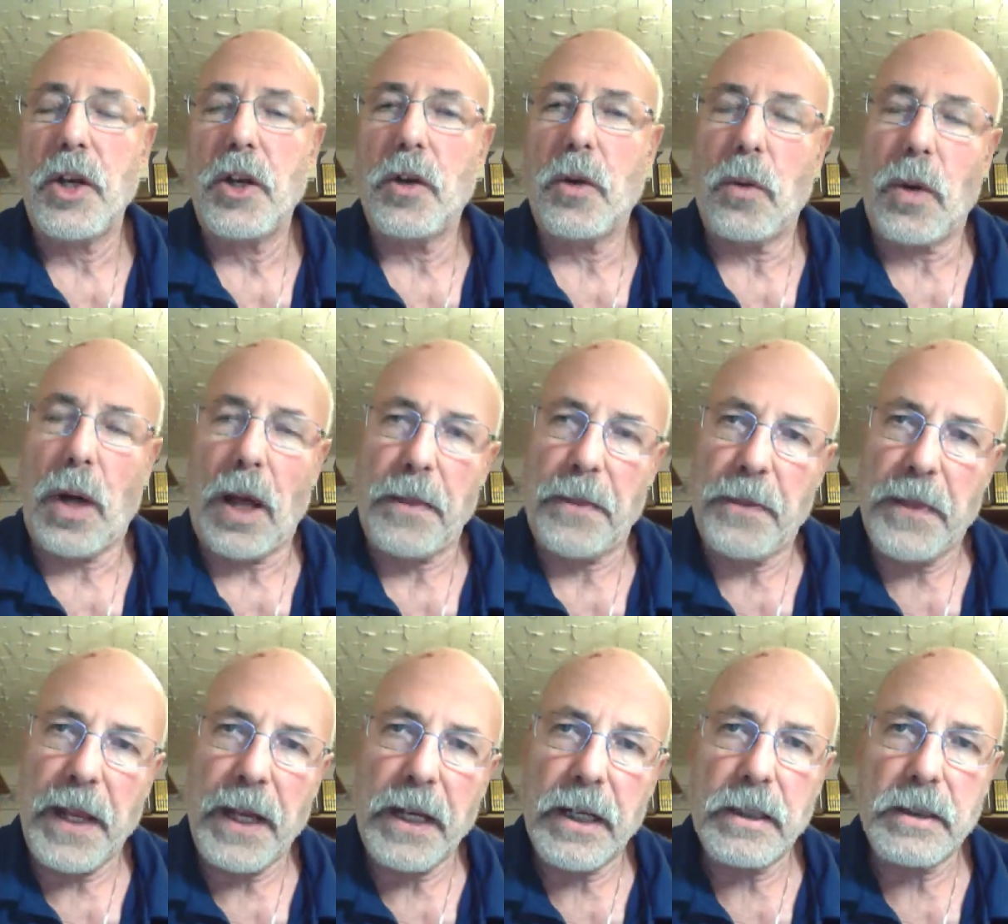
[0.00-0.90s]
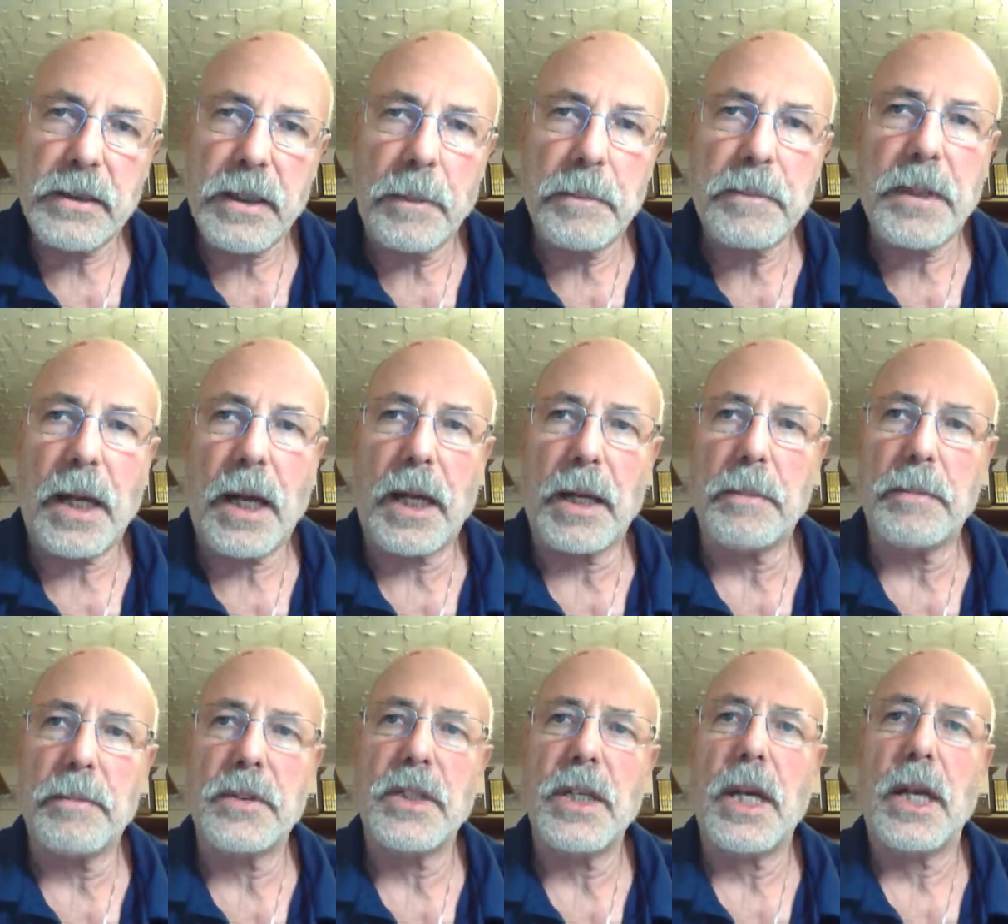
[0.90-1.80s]
You know, I think
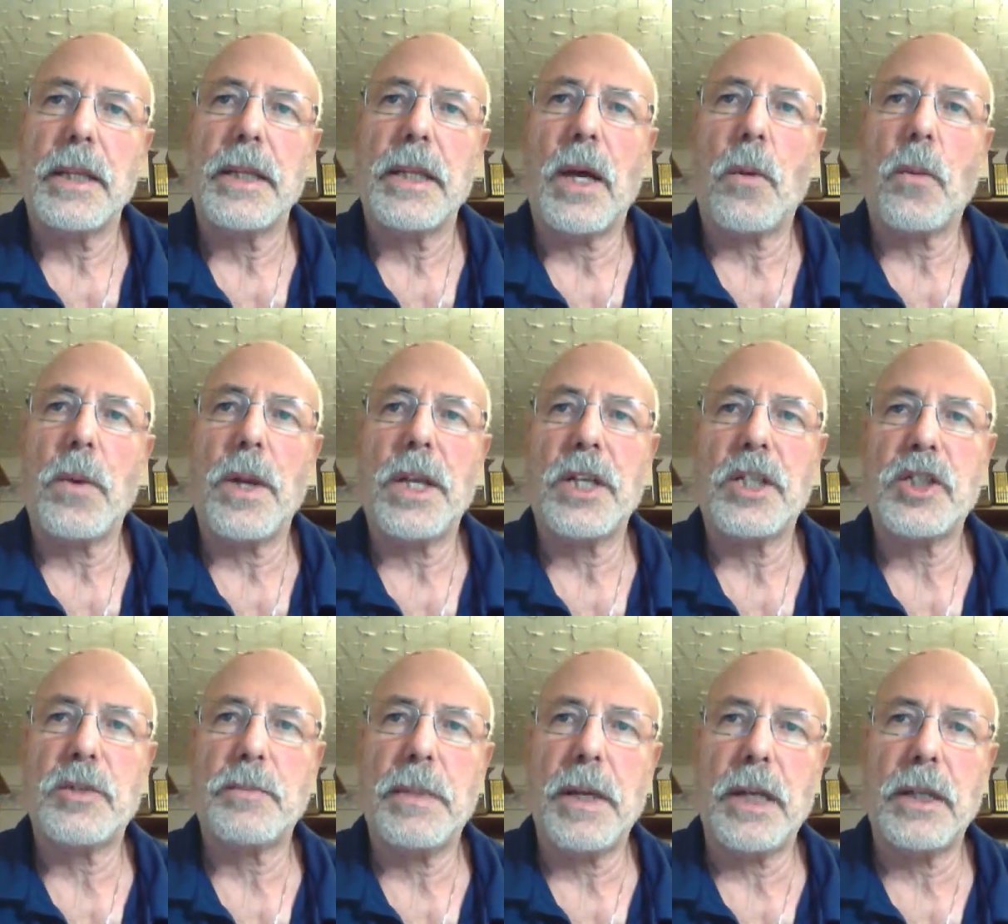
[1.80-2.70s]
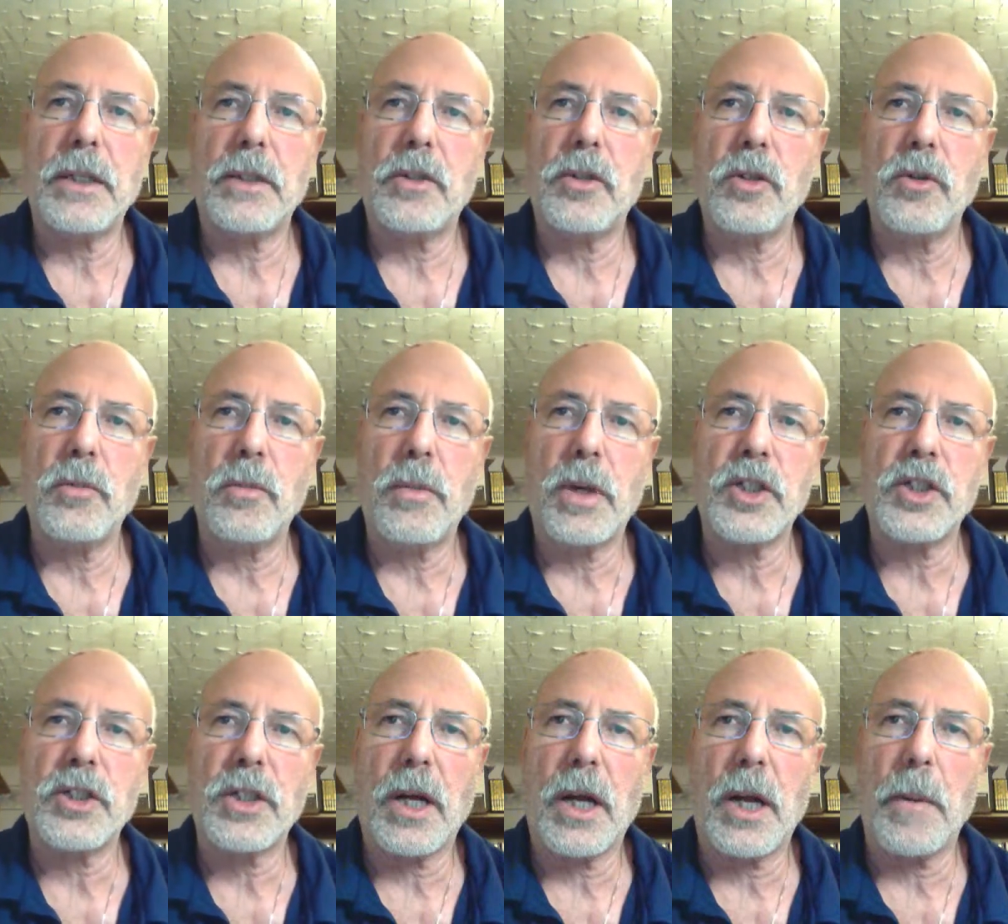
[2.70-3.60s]
sometimes that we spend too
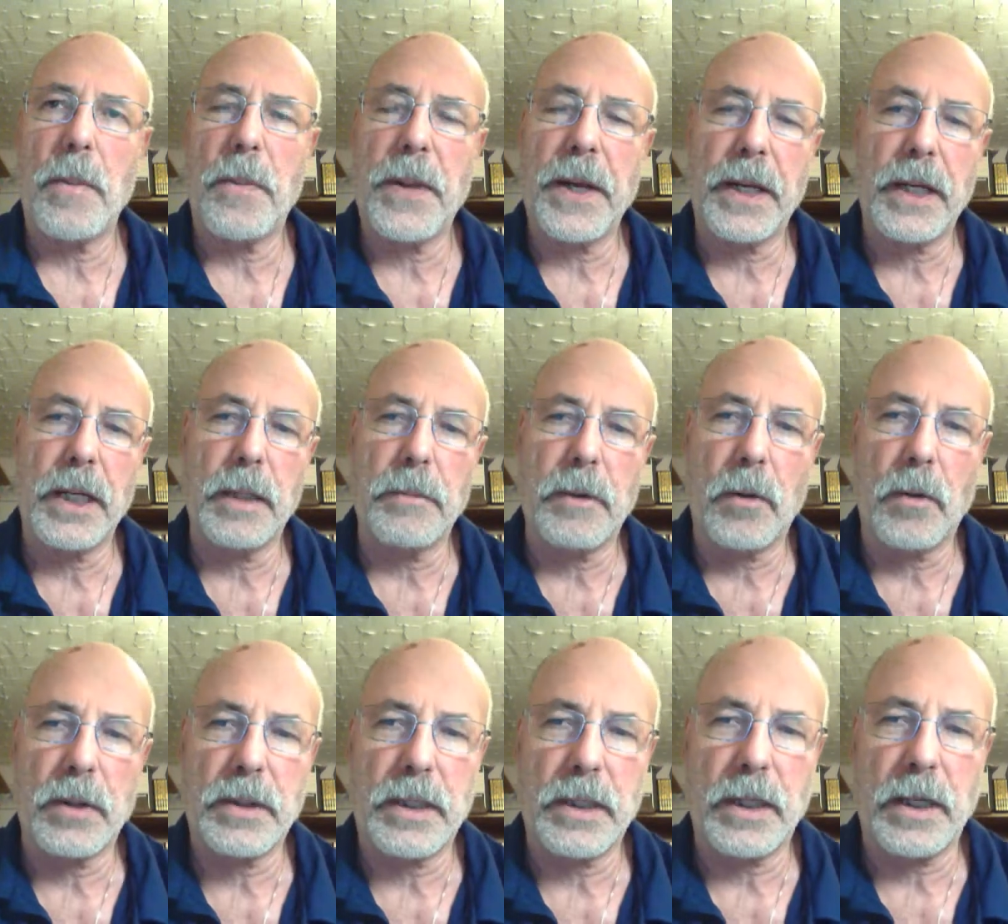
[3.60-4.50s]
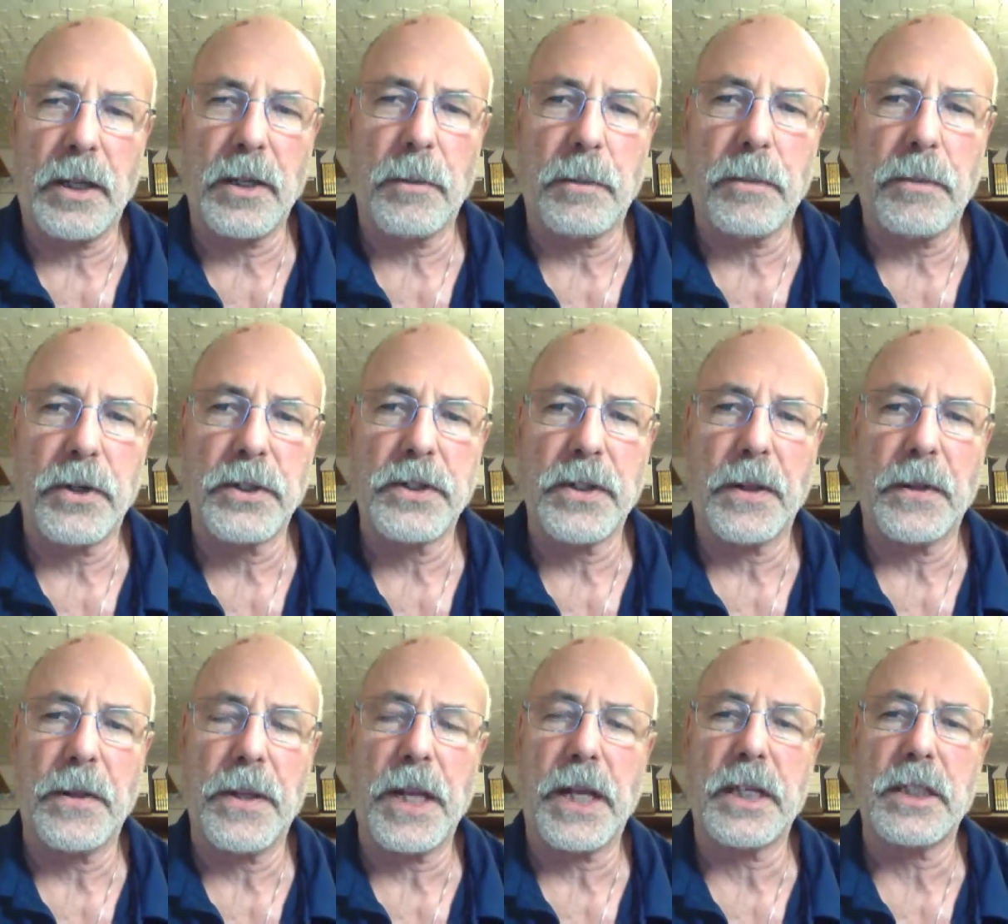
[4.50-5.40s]
much time thinking about what the other
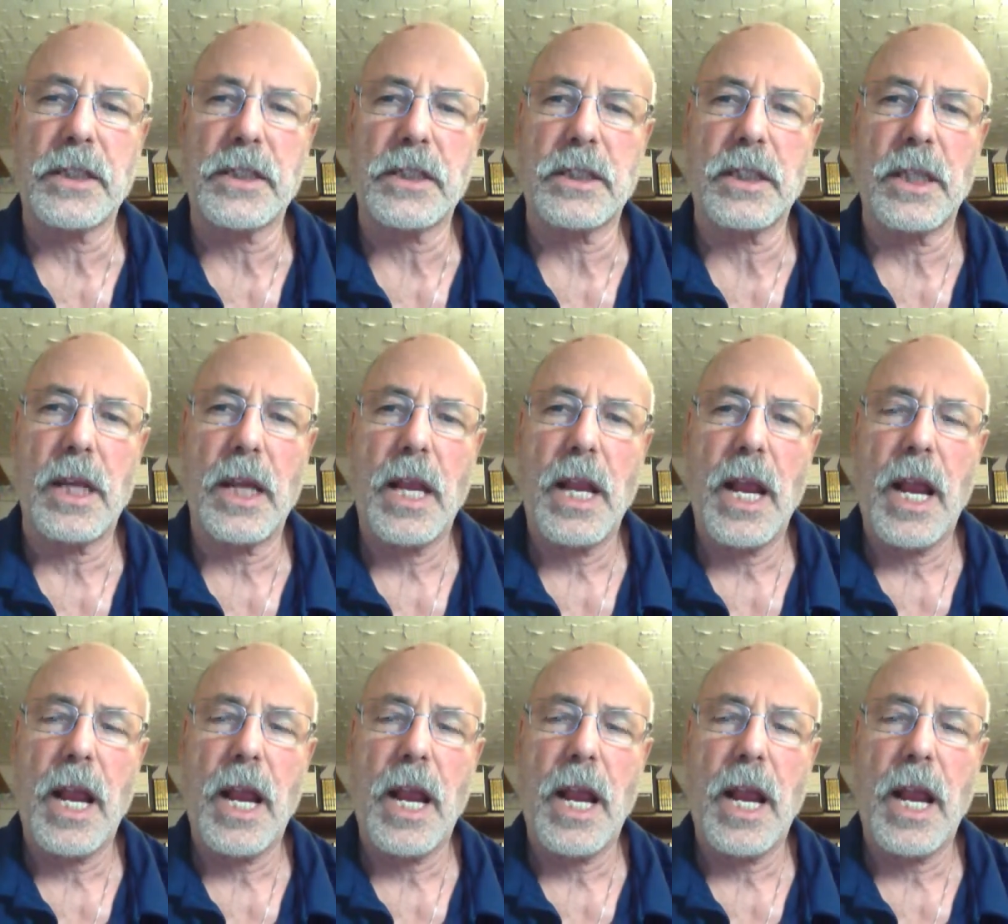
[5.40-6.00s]
person thinks